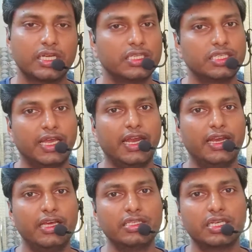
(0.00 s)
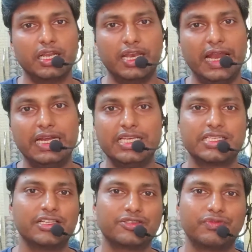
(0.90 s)
Second is
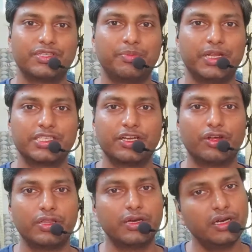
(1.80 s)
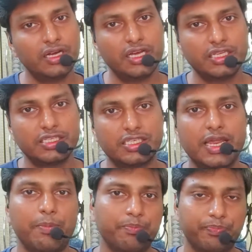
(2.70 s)
lenticels, which are present on the
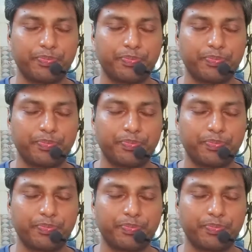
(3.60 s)
stem.